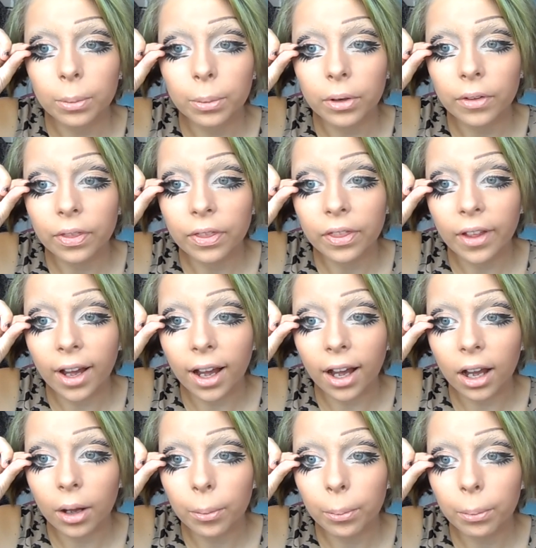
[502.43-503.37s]
and put
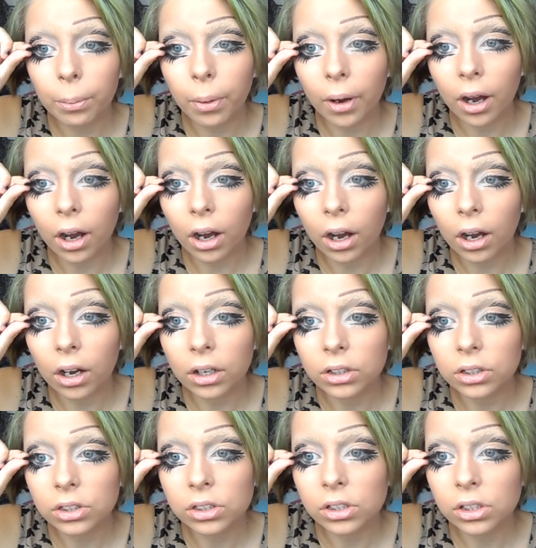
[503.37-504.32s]
that
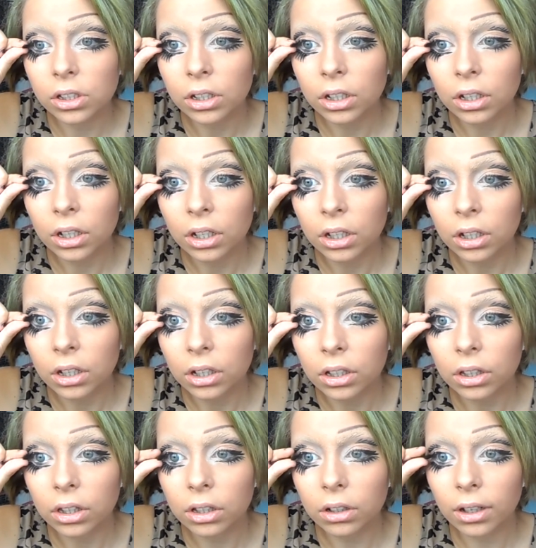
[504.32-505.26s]
past
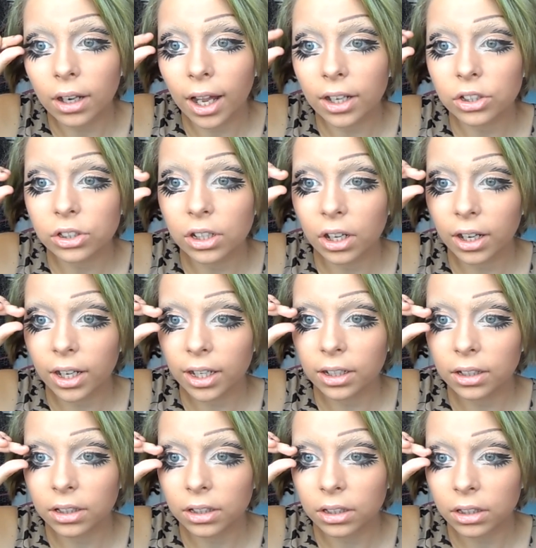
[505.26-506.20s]
your lash
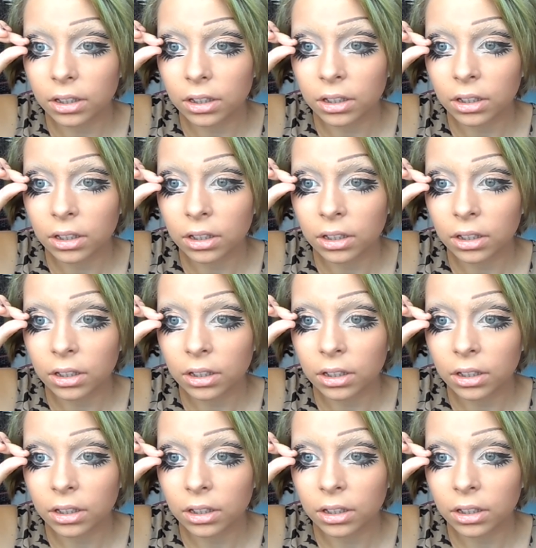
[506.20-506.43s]
line.